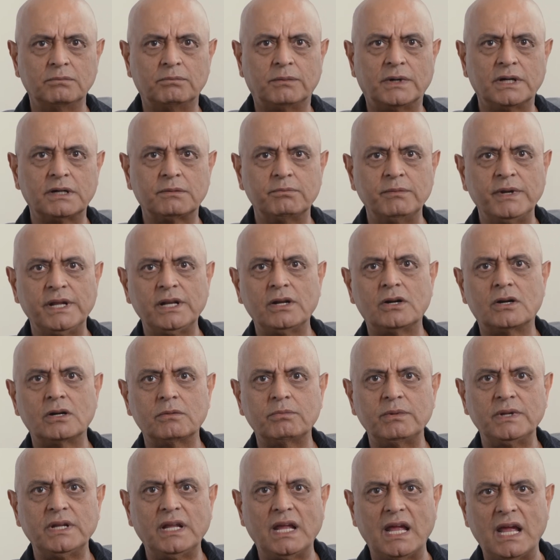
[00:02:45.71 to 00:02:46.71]
but may
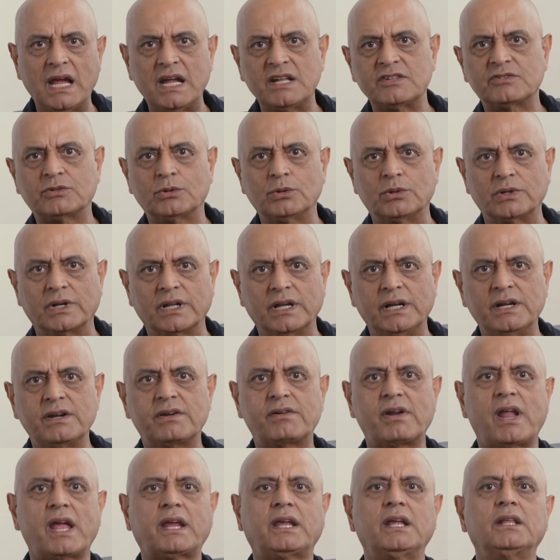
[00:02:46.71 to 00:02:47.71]
not be as good
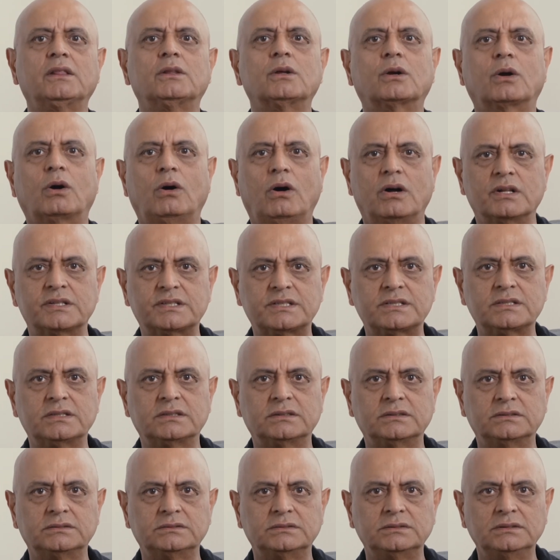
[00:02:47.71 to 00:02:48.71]
in tracking the cost.
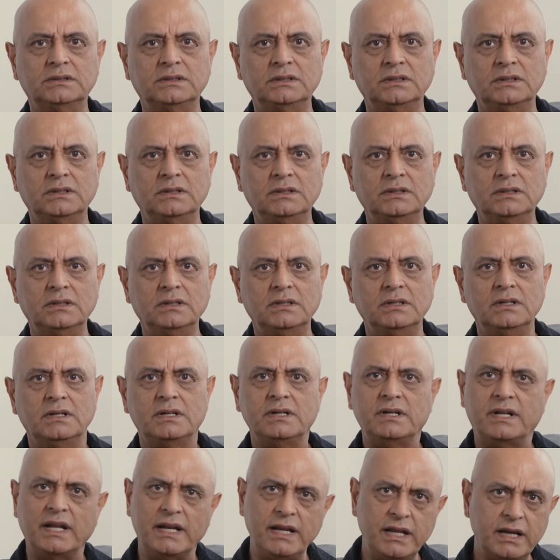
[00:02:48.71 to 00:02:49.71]

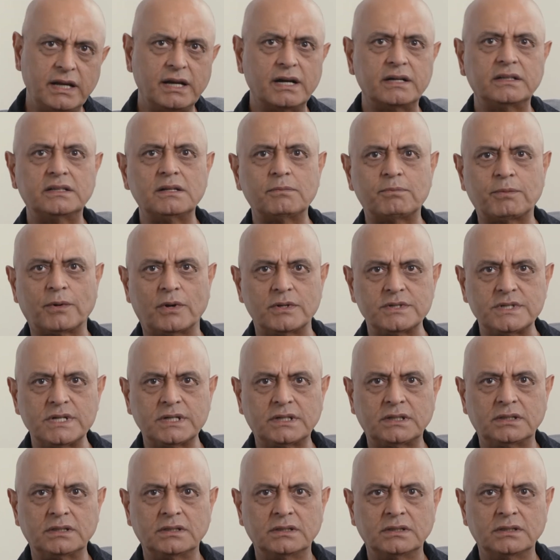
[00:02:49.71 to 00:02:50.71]
Delegate the
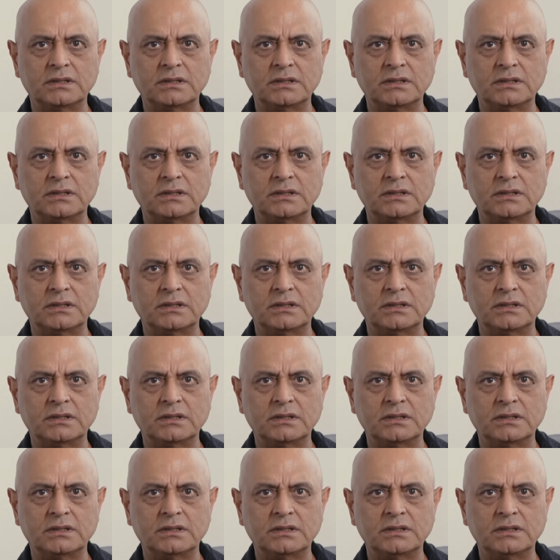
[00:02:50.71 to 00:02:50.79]
project,